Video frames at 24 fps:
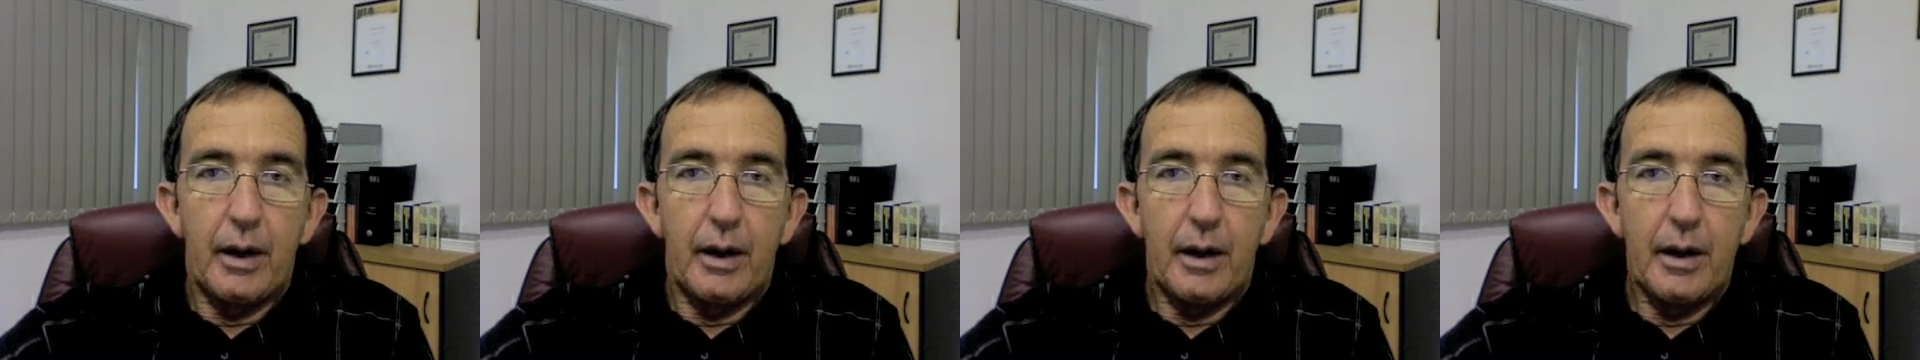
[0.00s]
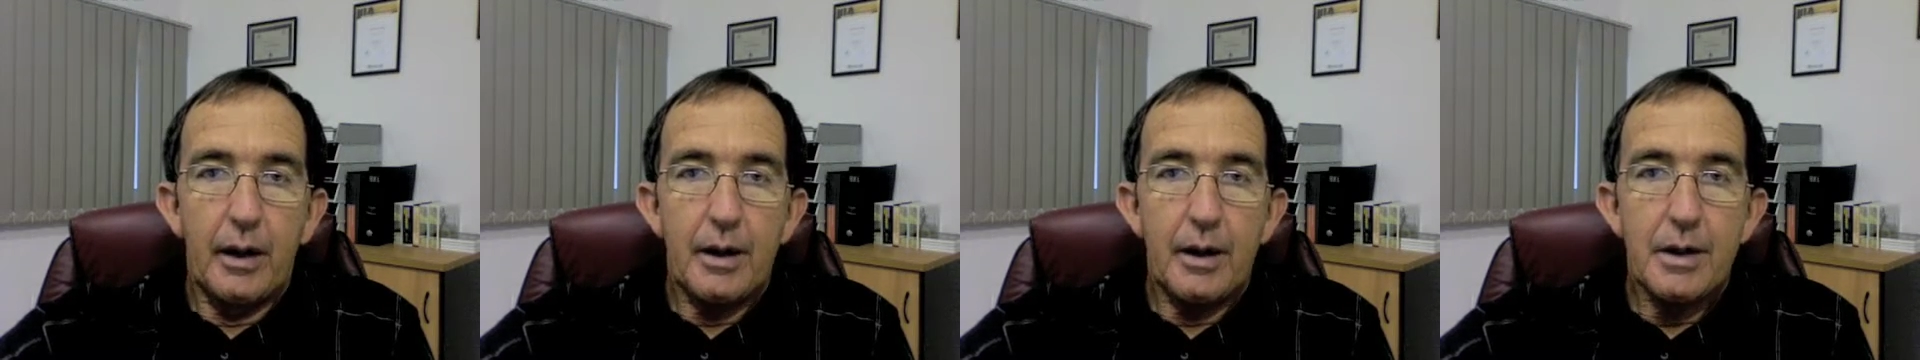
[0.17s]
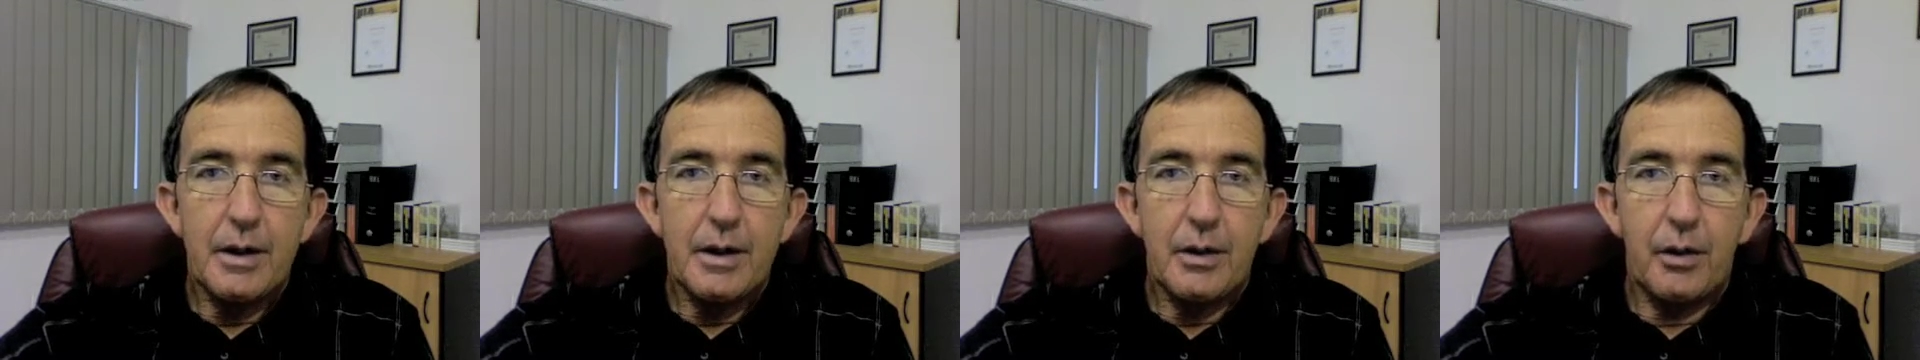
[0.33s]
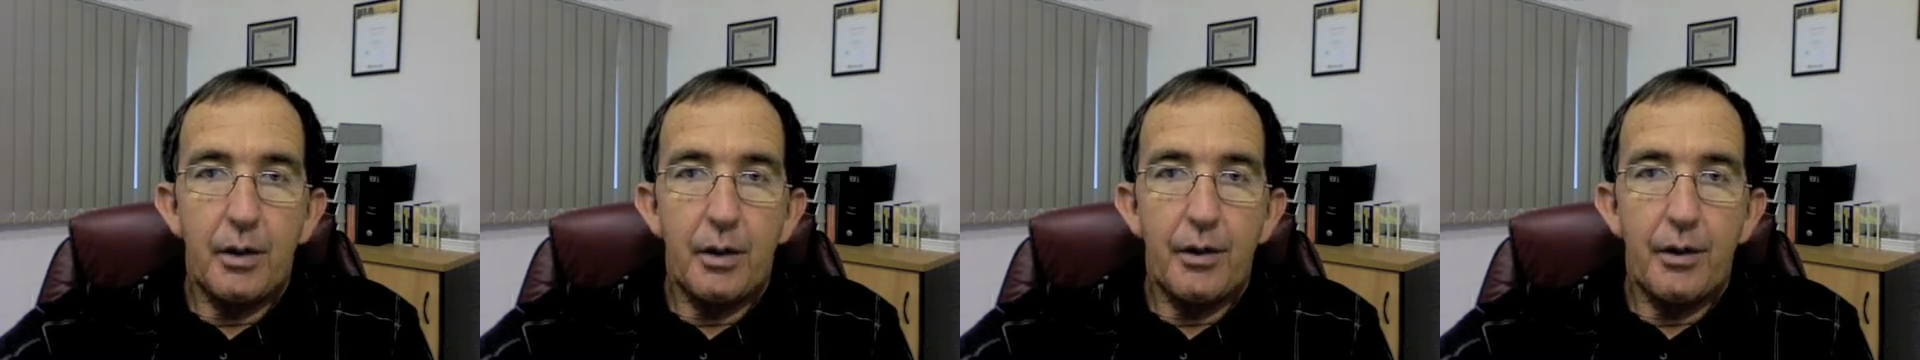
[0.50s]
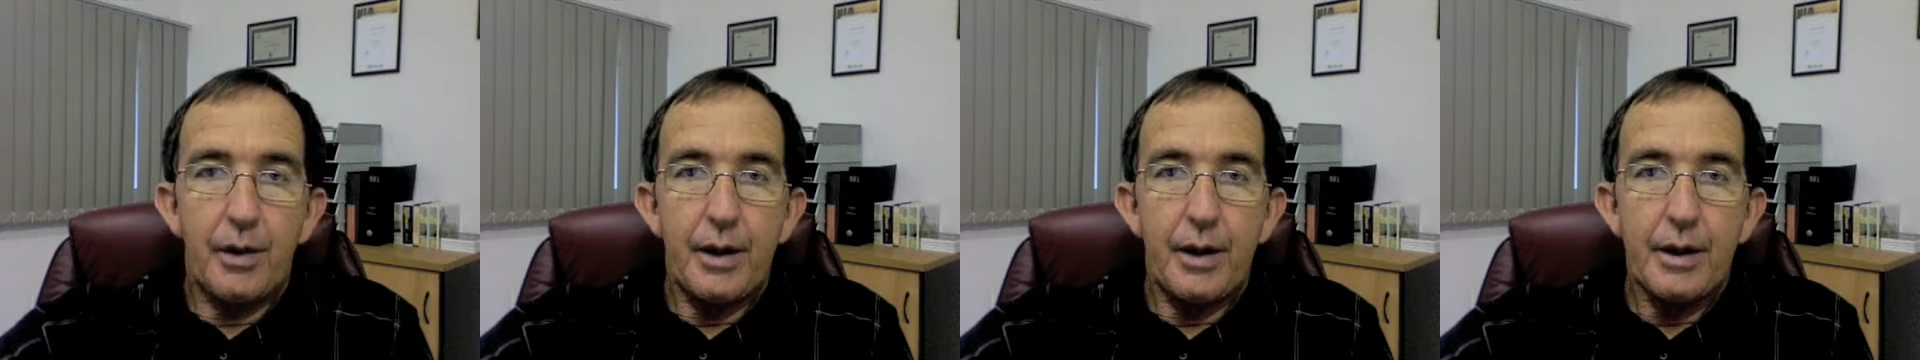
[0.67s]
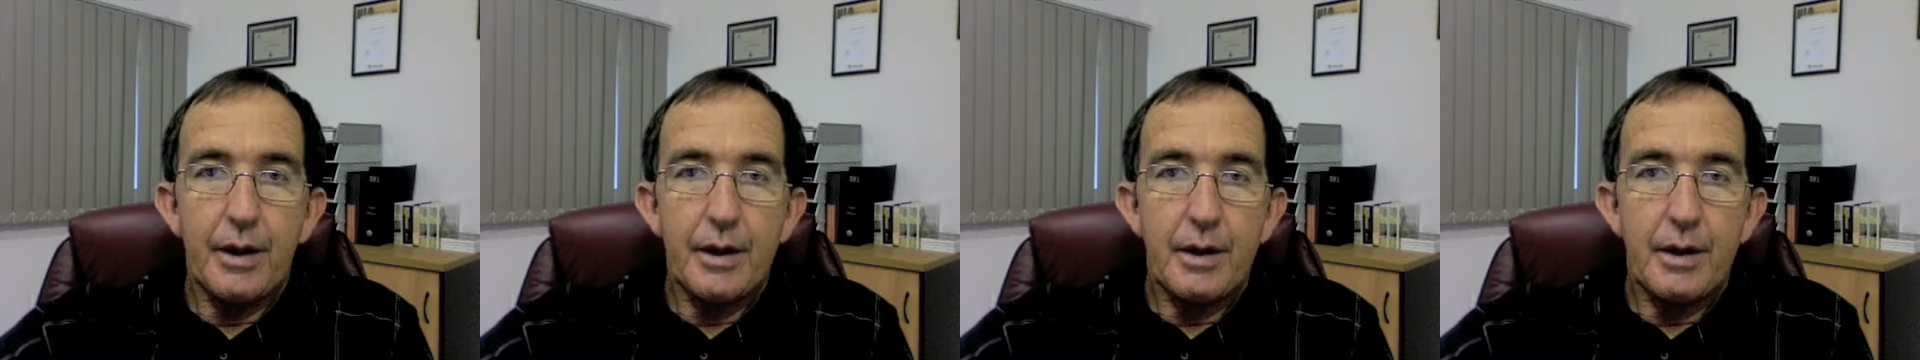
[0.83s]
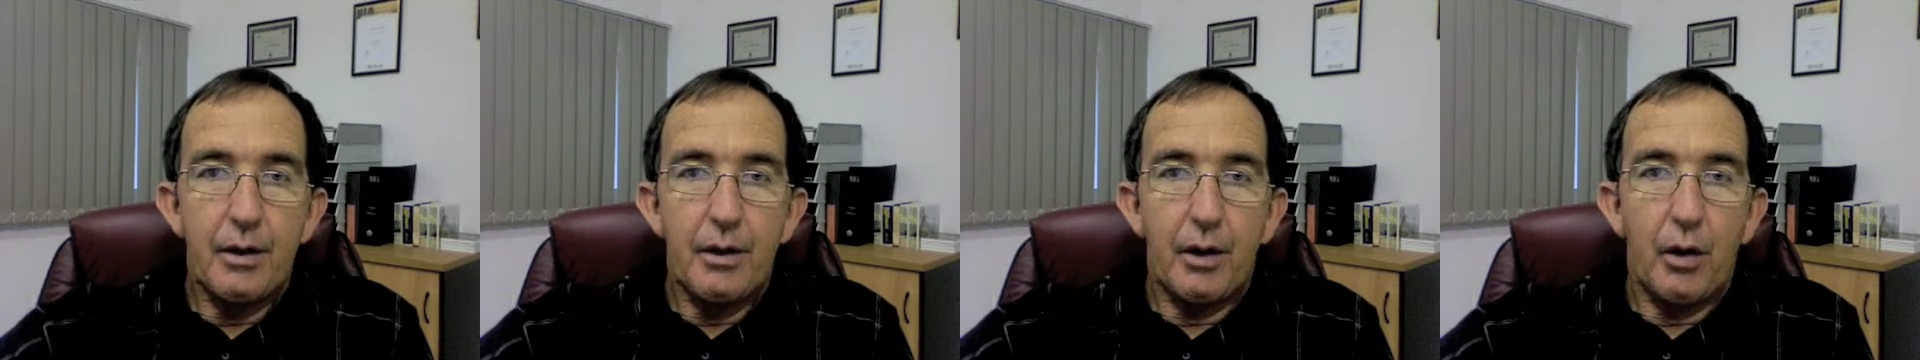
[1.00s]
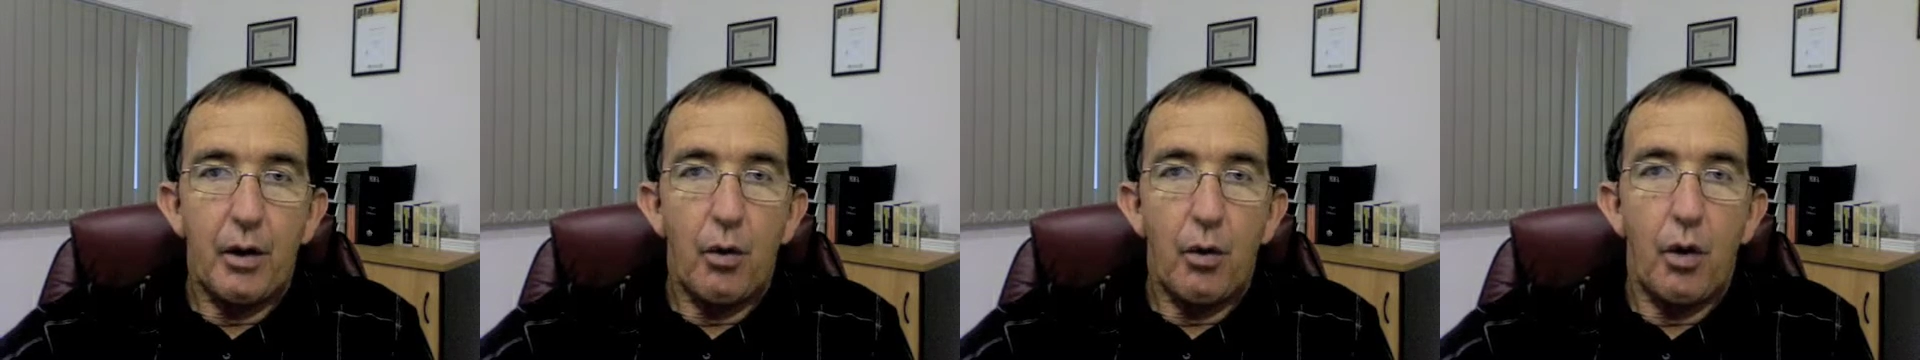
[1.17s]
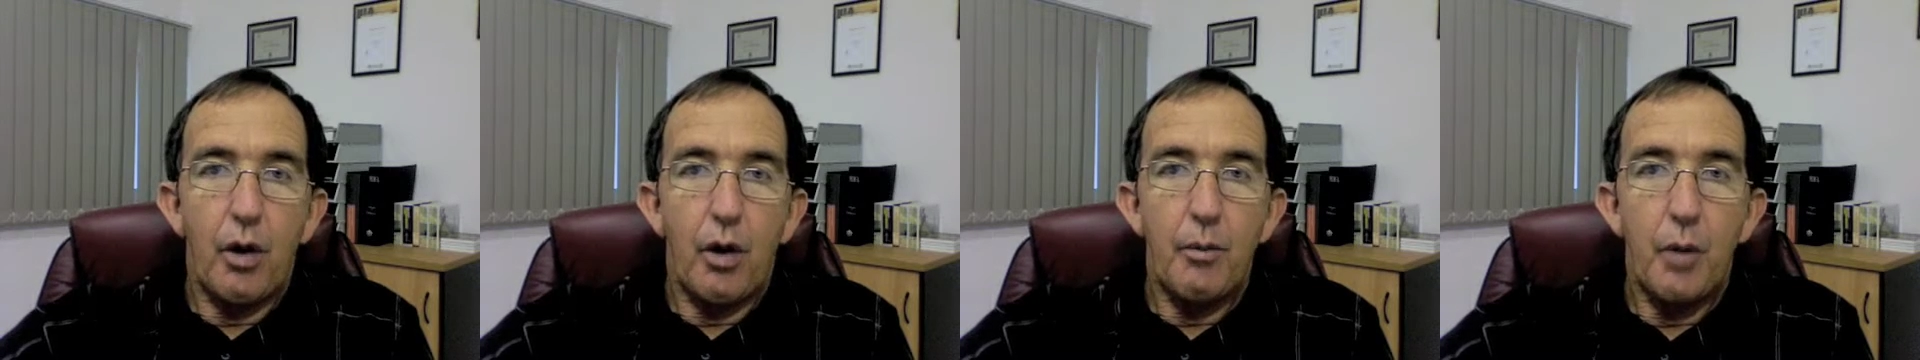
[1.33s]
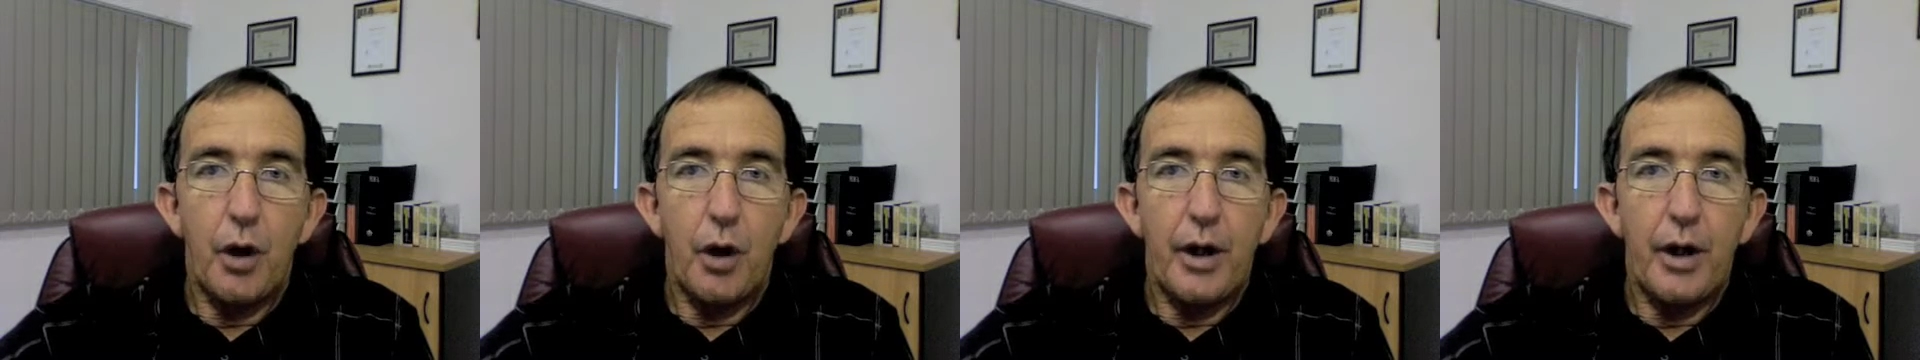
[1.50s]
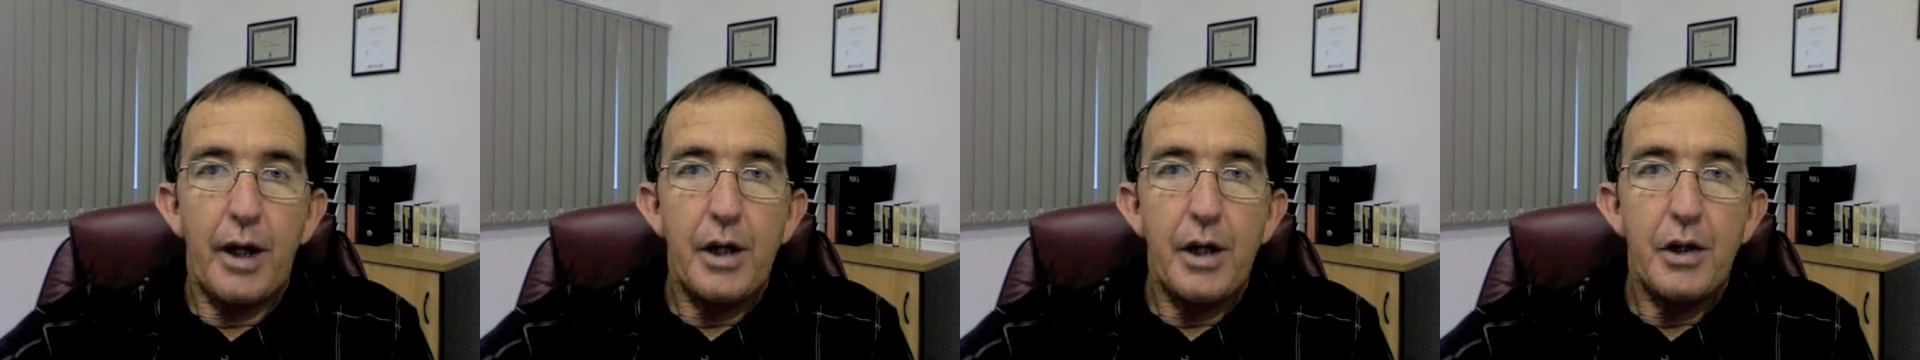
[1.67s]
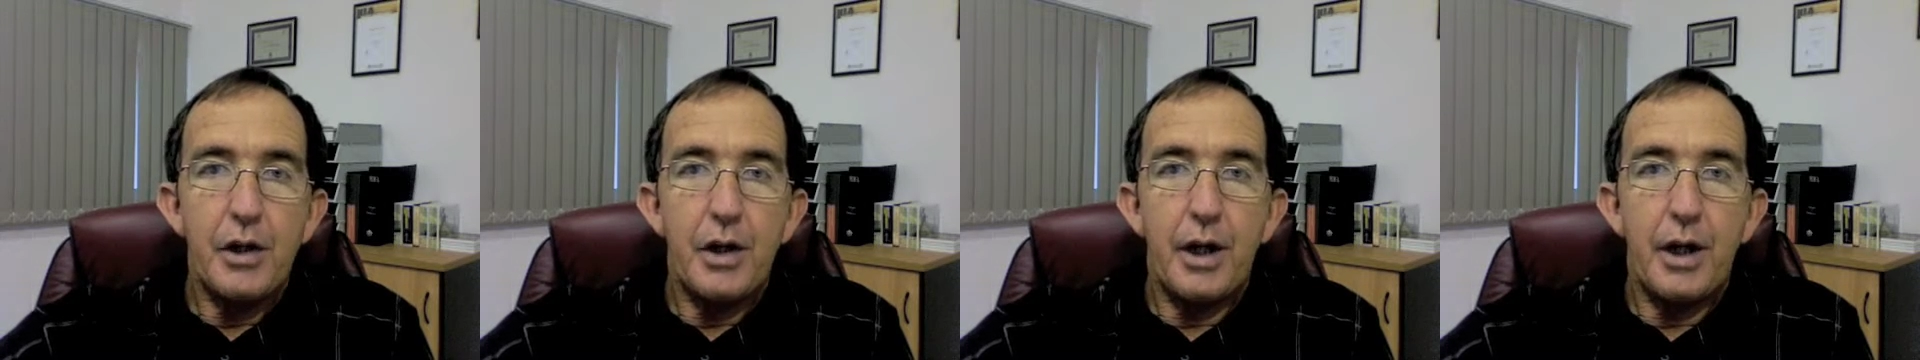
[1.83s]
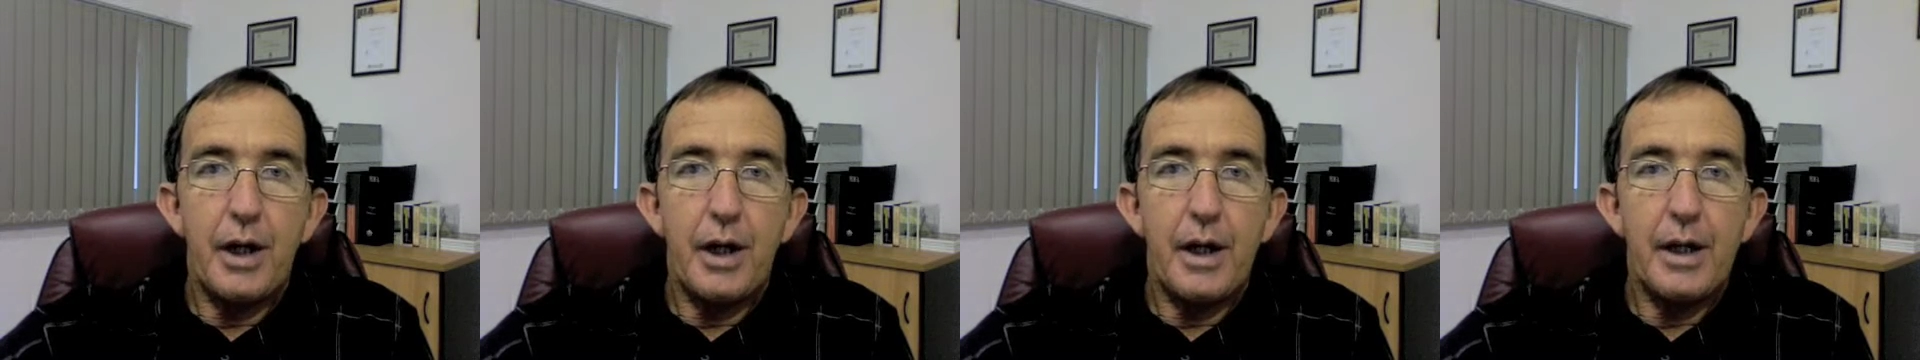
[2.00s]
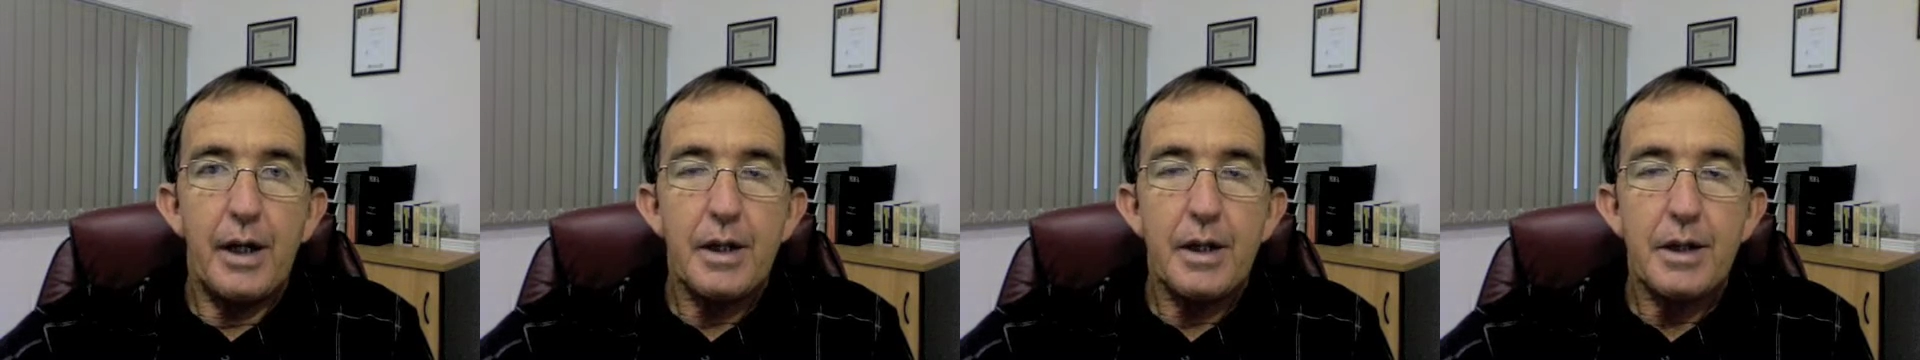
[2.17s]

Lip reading: Soil tests are required by the engineers